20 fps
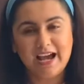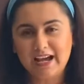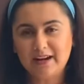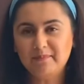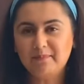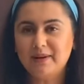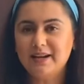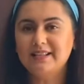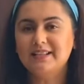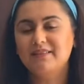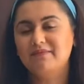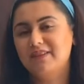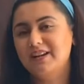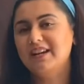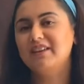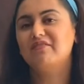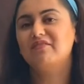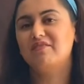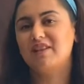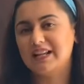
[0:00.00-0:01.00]
pies are very
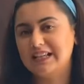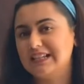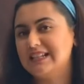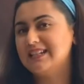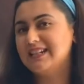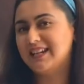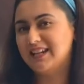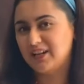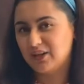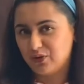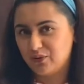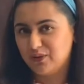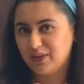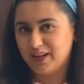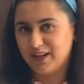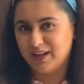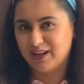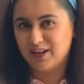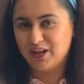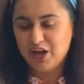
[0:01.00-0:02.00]
rustic
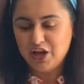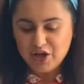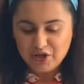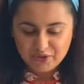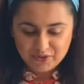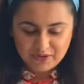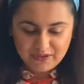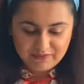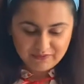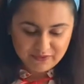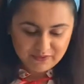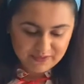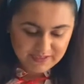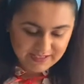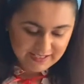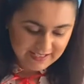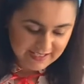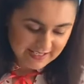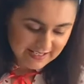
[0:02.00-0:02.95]
looking. So if you see